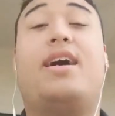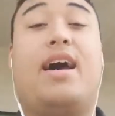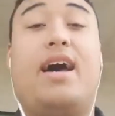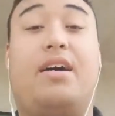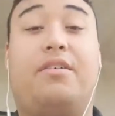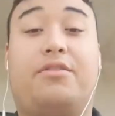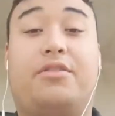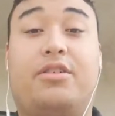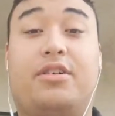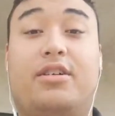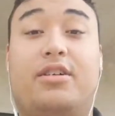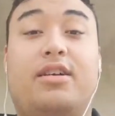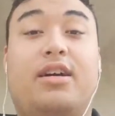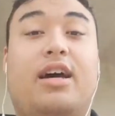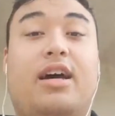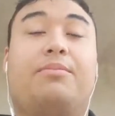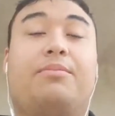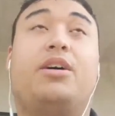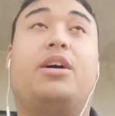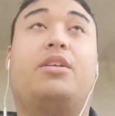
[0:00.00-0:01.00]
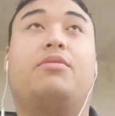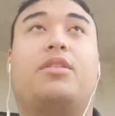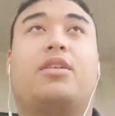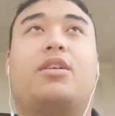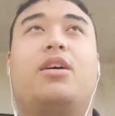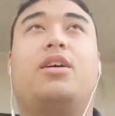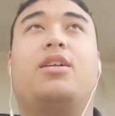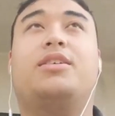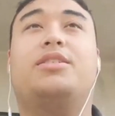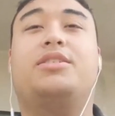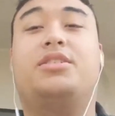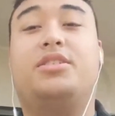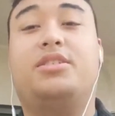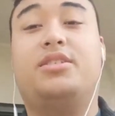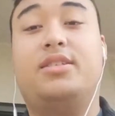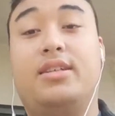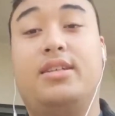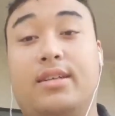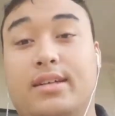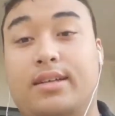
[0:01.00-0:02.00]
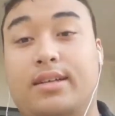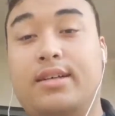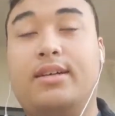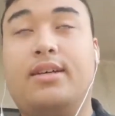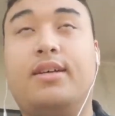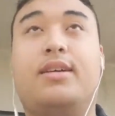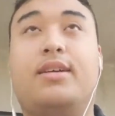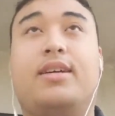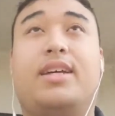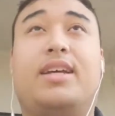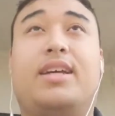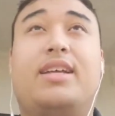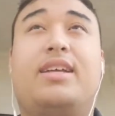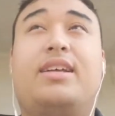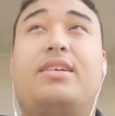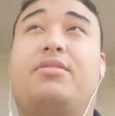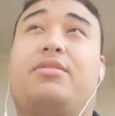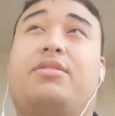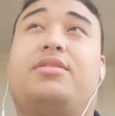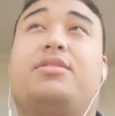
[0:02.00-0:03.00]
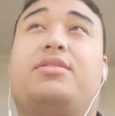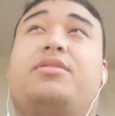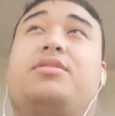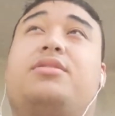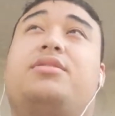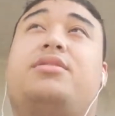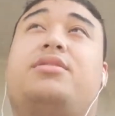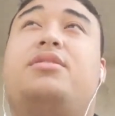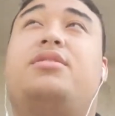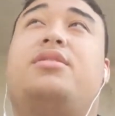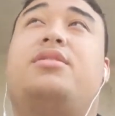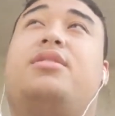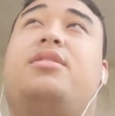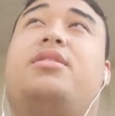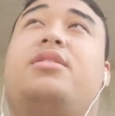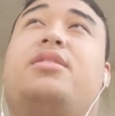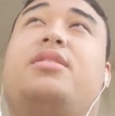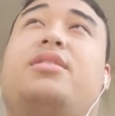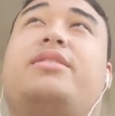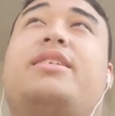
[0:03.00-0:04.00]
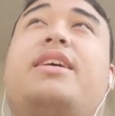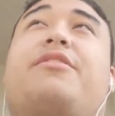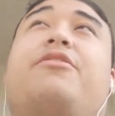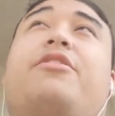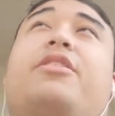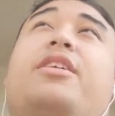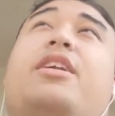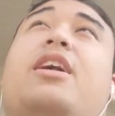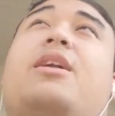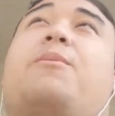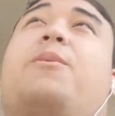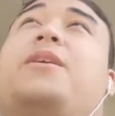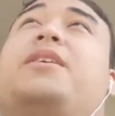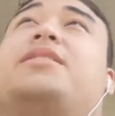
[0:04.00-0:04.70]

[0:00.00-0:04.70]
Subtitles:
after I'm done with college. It was definitely not a